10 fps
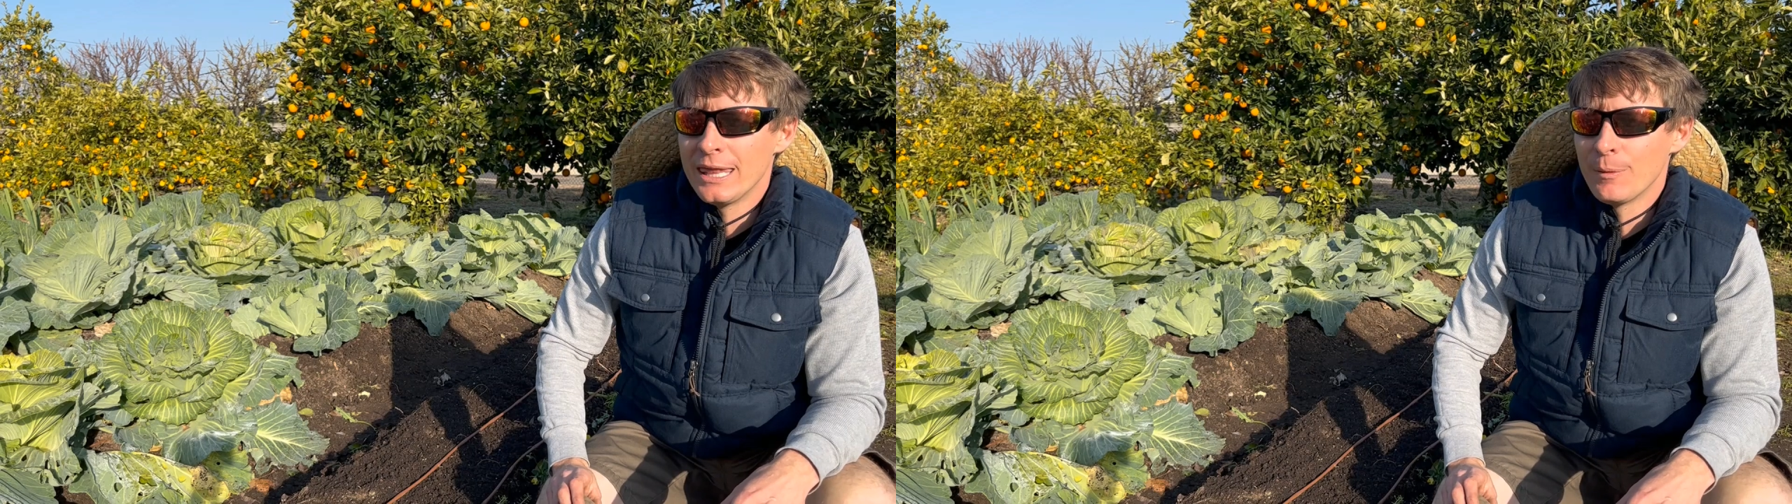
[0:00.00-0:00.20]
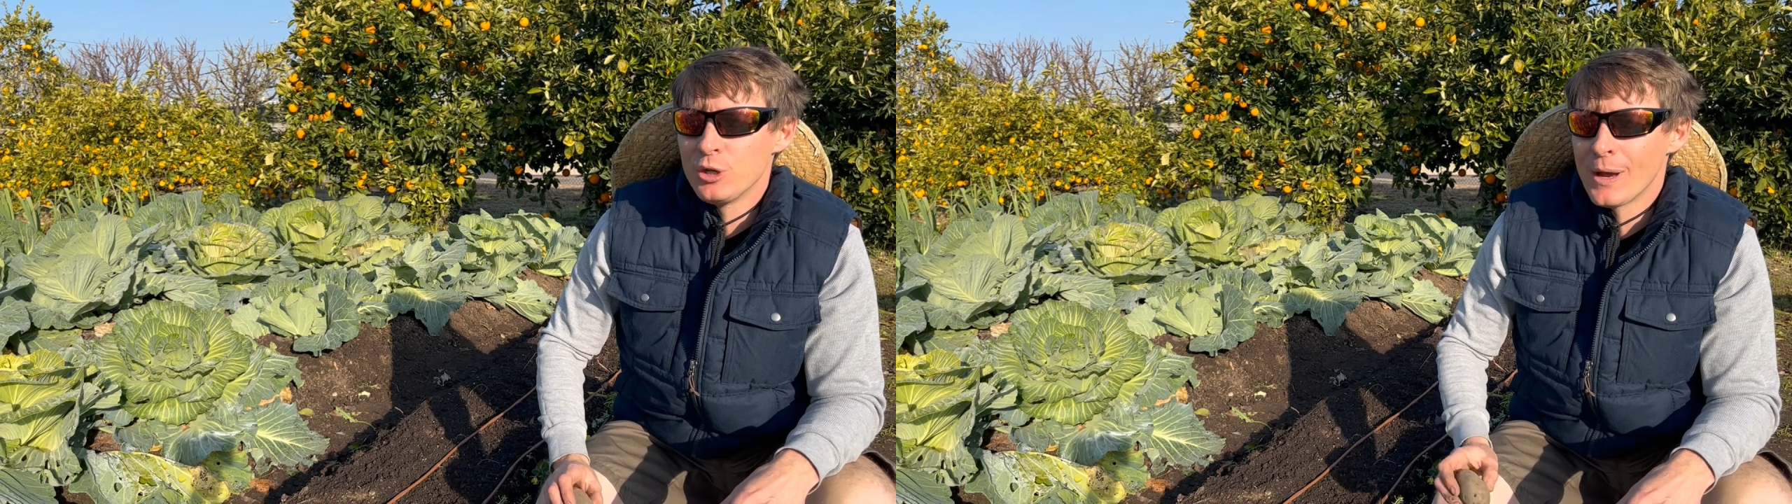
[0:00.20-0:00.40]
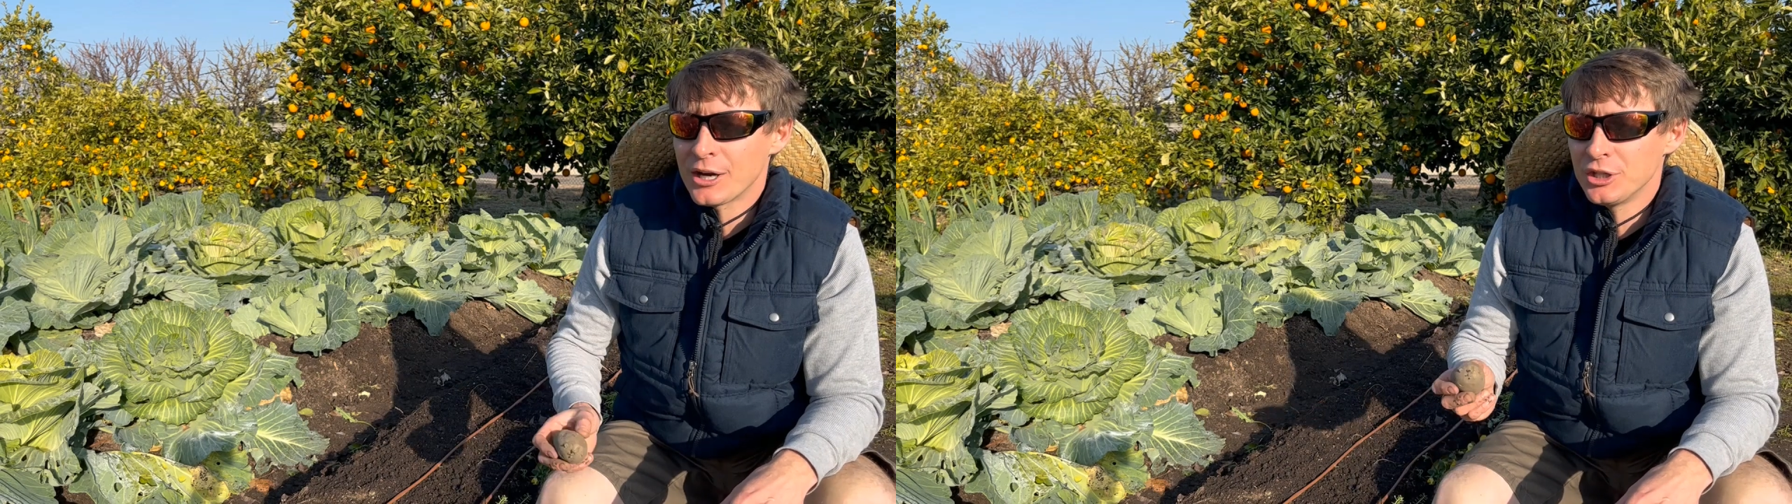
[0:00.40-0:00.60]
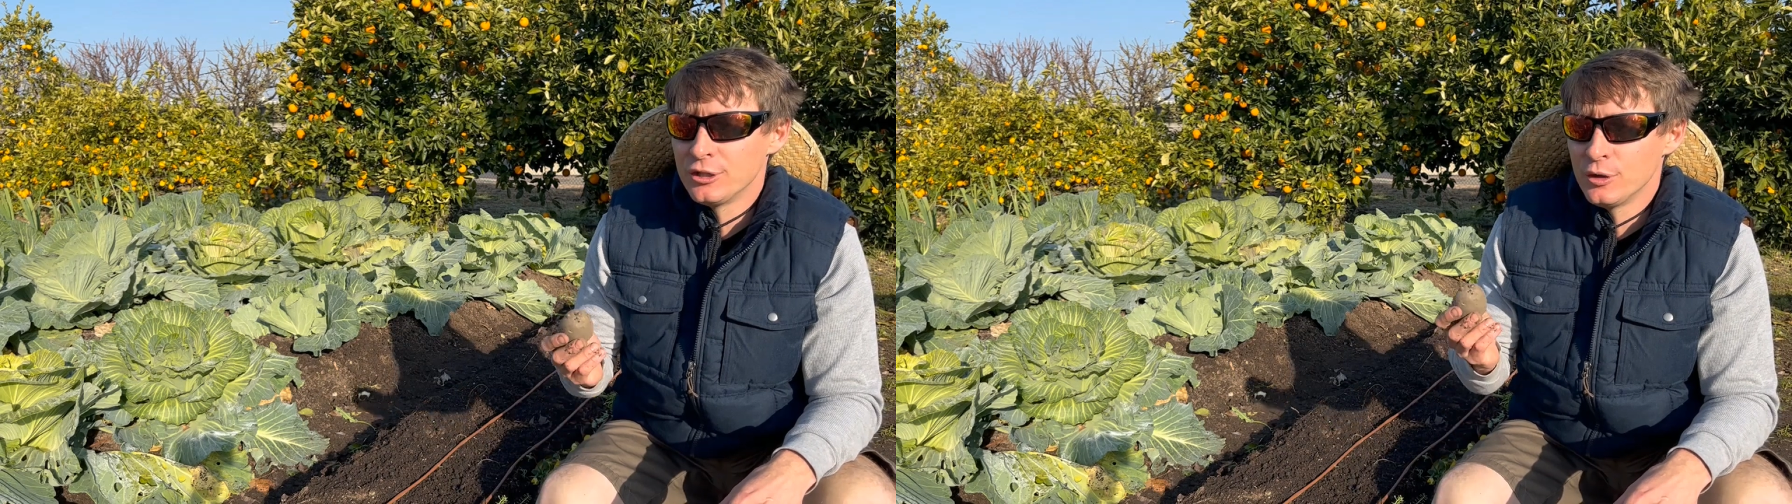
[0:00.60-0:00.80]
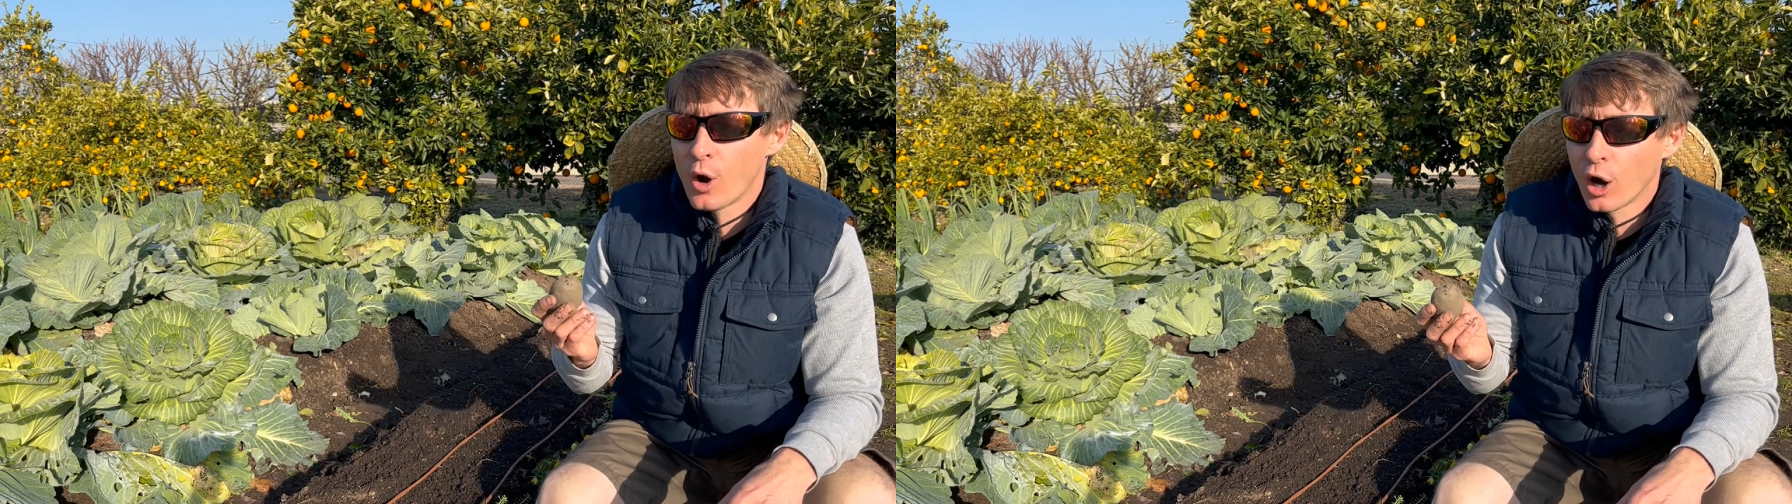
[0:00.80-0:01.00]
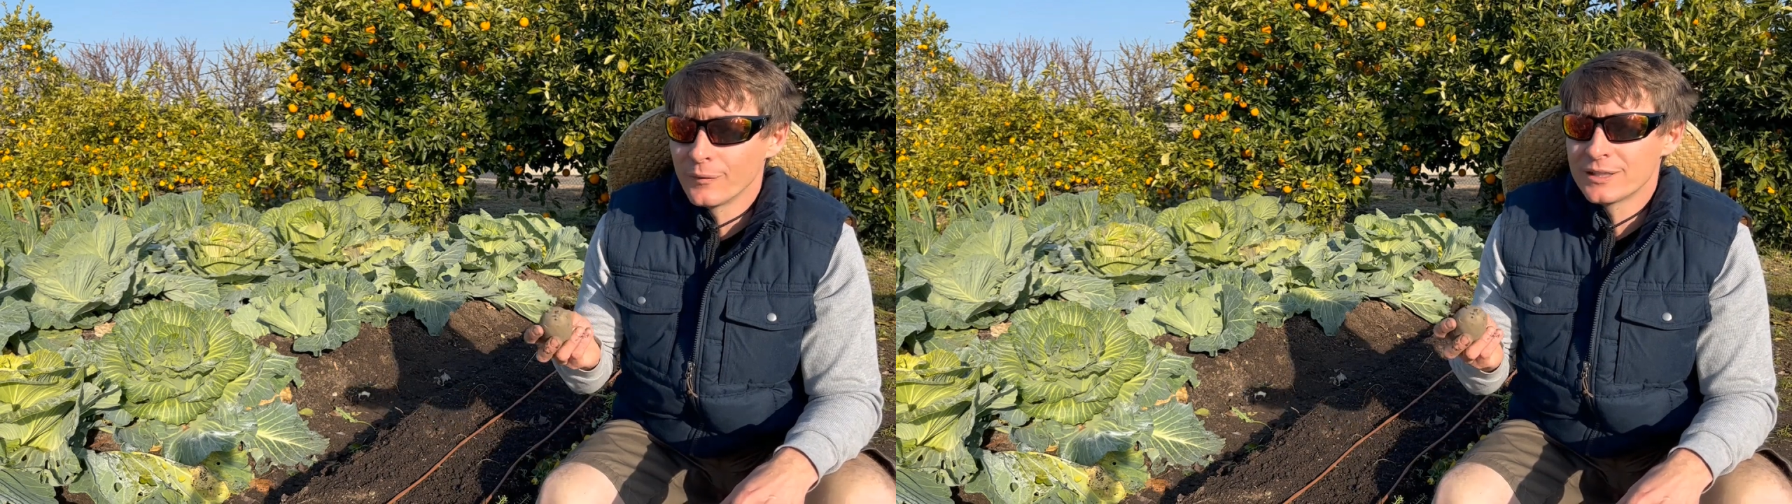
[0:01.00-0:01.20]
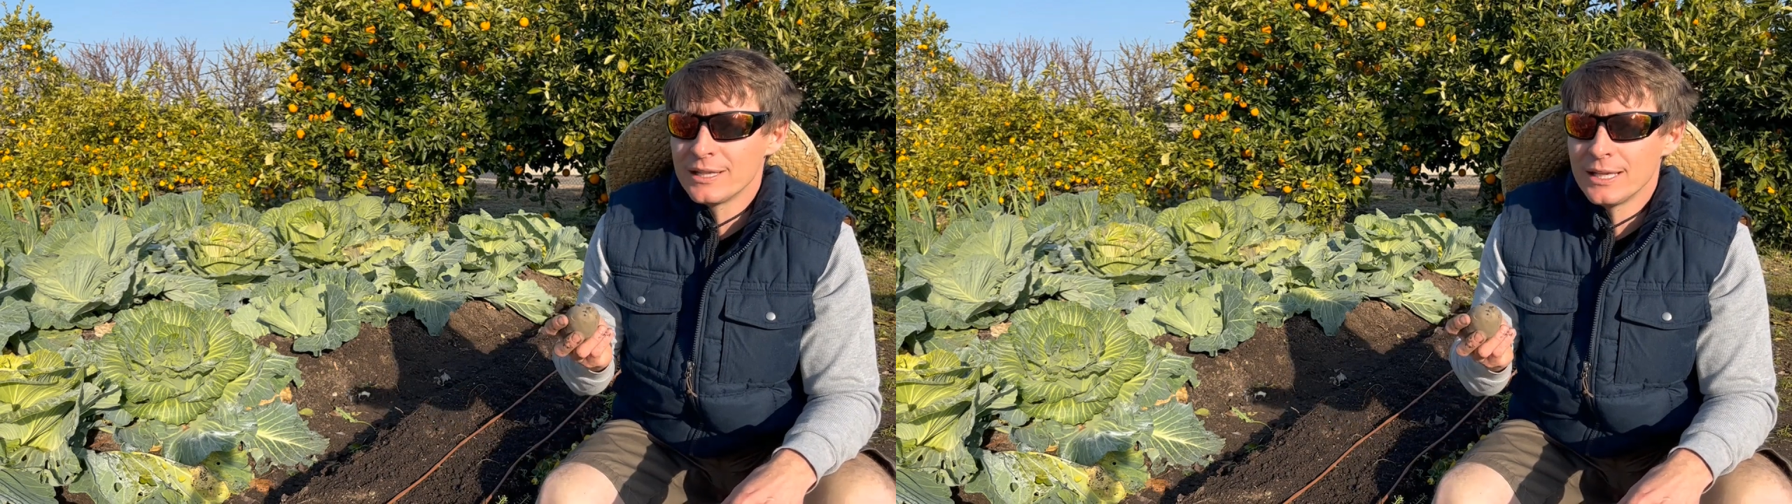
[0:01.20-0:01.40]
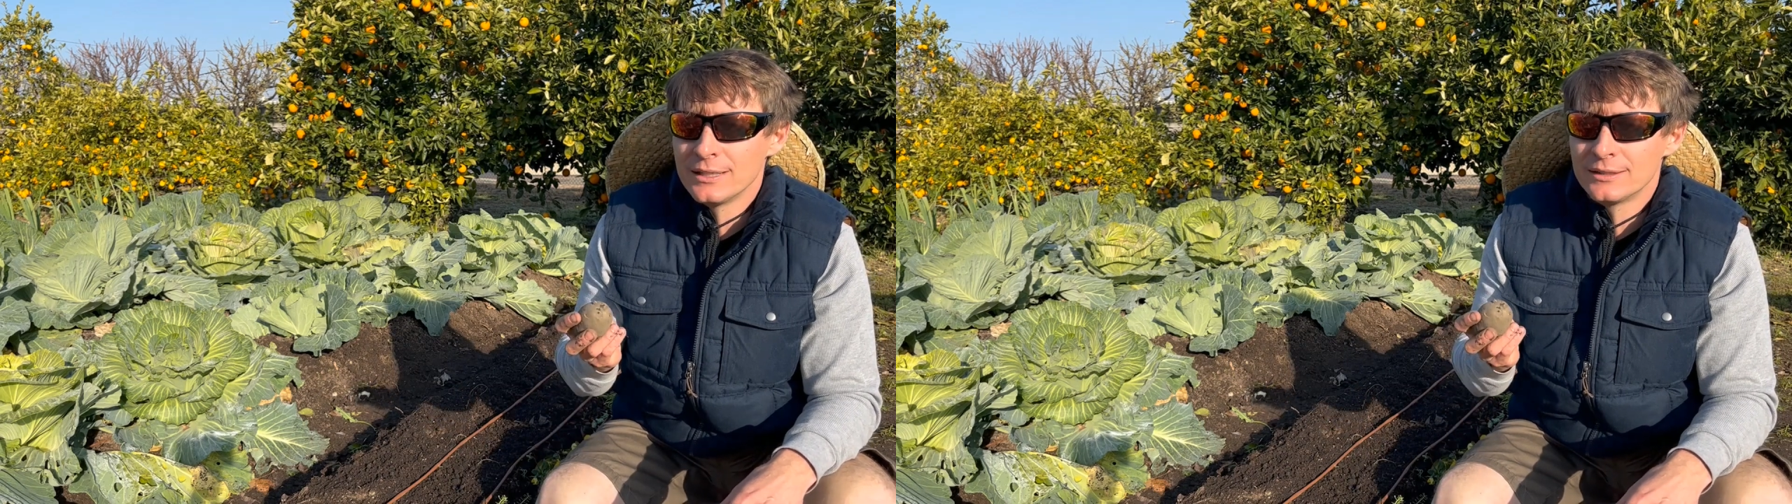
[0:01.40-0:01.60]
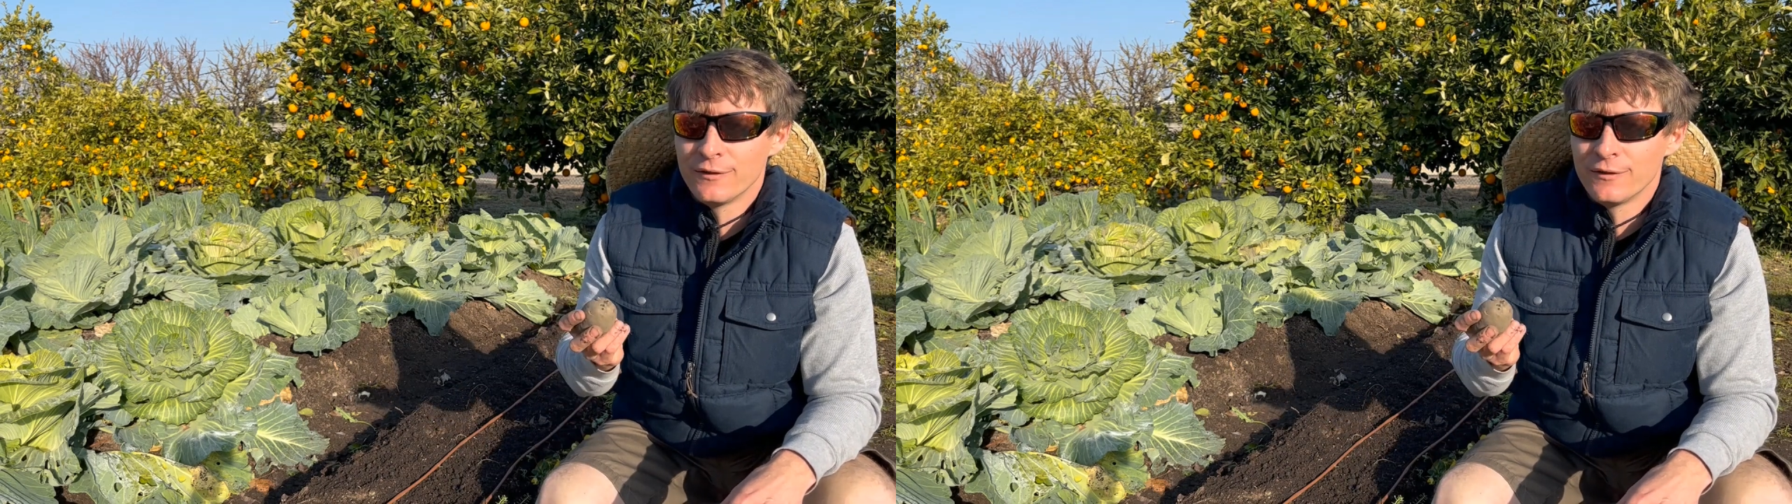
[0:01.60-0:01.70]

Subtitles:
And then when you actually do harvest these,